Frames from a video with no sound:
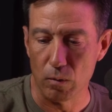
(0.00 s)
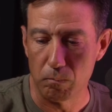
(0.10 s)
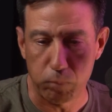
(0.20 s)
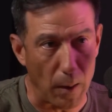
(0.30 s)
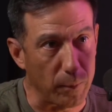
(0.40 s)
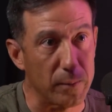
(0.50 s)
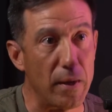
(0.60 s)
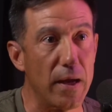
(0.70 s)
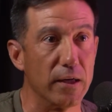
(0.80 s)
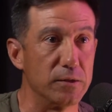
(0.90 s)
property
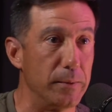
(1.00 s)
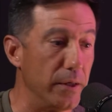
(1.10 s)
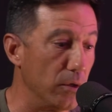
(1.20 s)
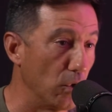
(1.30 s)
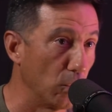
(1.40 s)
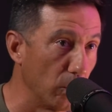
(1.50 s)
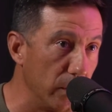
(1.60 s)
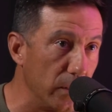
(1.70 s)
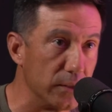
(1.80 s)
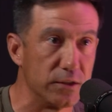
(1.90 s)
management or
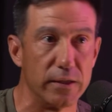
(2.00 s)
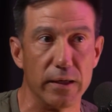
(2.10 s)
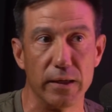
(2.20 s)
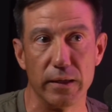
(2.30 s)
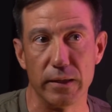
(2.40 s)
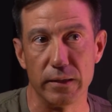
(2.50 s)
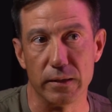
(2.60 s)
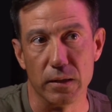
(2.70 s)
real estate